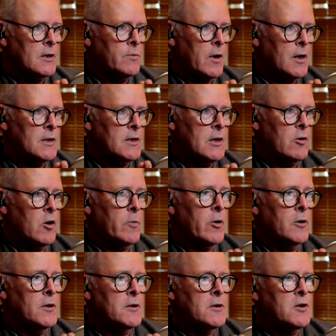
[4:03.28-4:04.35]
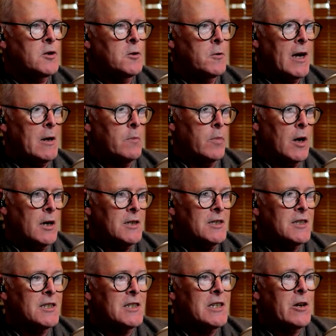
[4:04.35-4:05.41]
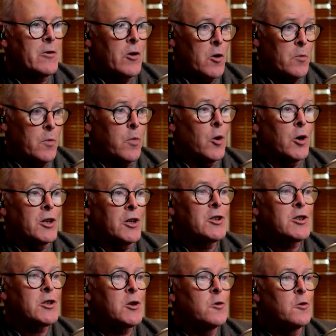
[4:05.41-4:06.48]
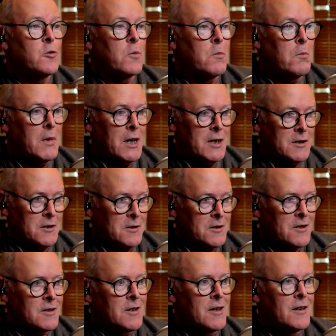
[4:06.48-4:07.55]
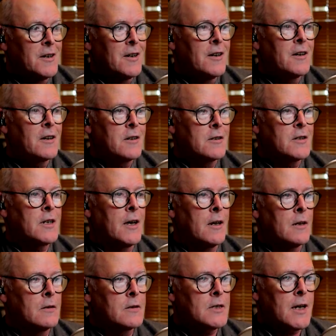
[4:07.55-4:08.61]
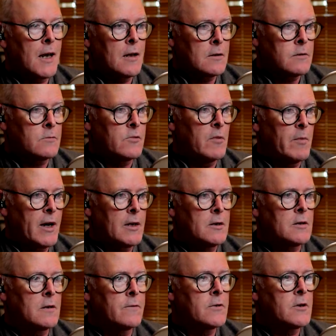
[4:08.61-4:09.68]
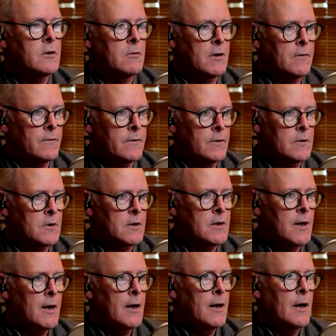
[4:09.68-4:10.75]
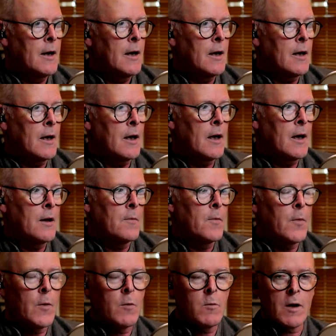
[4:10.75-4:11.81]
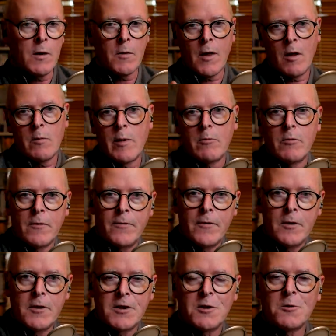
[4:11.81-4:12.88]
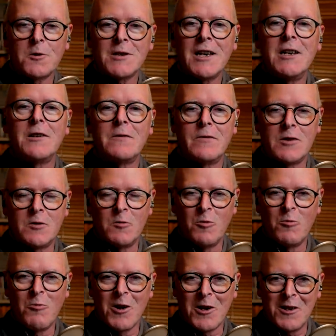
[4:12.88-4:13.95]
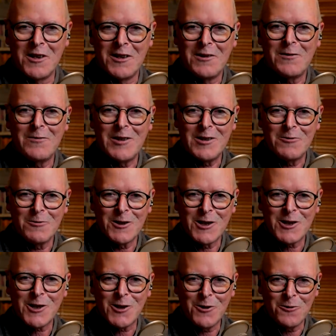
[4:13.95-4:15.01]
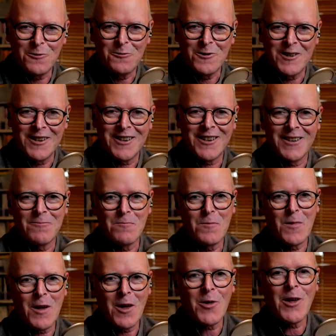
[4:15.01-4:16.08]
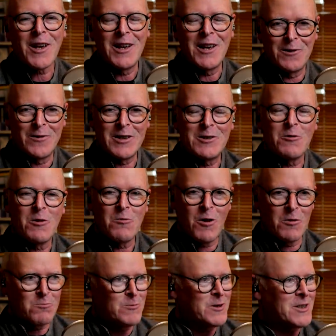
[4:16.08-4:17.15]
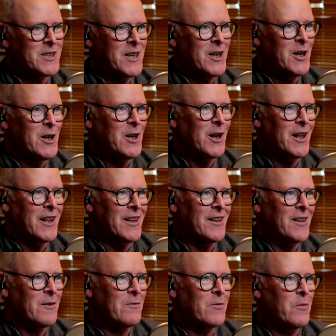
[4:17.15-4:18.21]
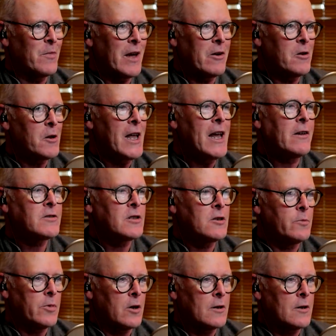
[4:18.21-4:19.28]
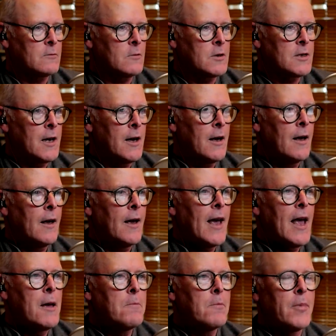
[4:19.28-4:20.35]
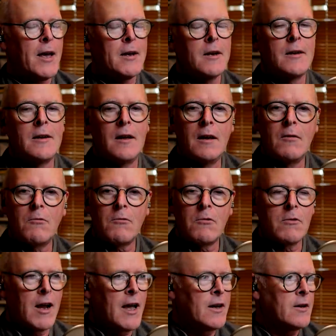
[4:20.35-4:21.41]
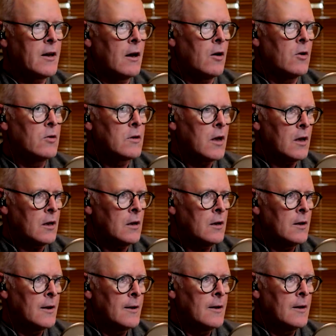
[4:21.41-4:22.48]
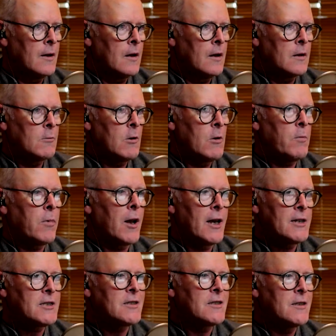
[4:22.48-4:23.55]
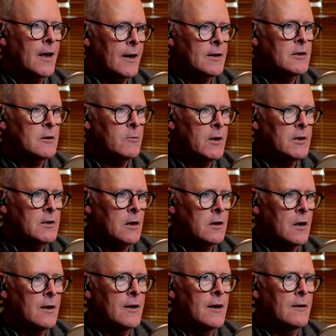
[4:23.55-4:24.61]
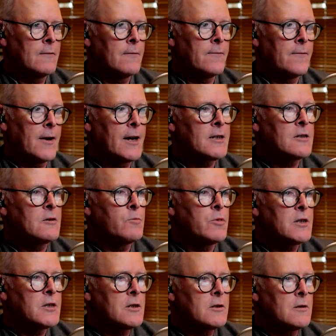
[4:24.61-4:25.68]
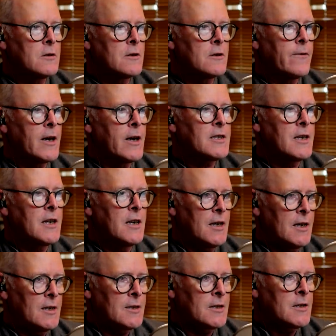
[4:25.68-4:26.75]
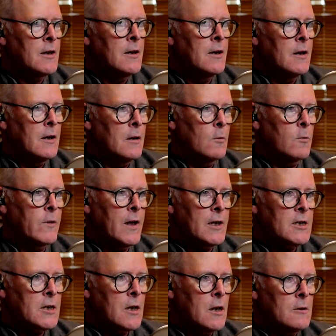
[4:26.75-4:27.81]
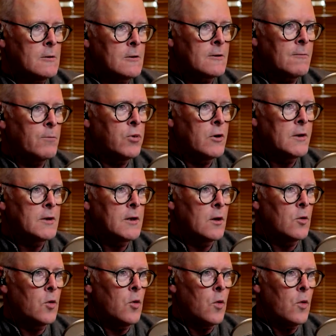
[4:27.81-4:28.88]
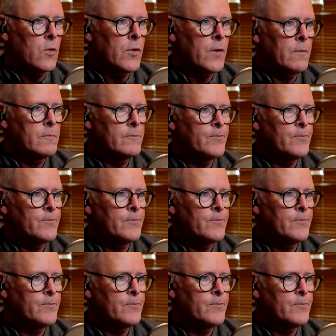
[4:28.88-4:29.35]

by 0.28 by 0.2 meters, contained the skeletal remains of two infants, um, whether they'll be referred to as individual one and individual two. Um, I think individual one was the earlier of the burial. Each of the bodies was embedded in red ochre, and they were placed next to each other in flexed positions facing east, with their skulls pointing north.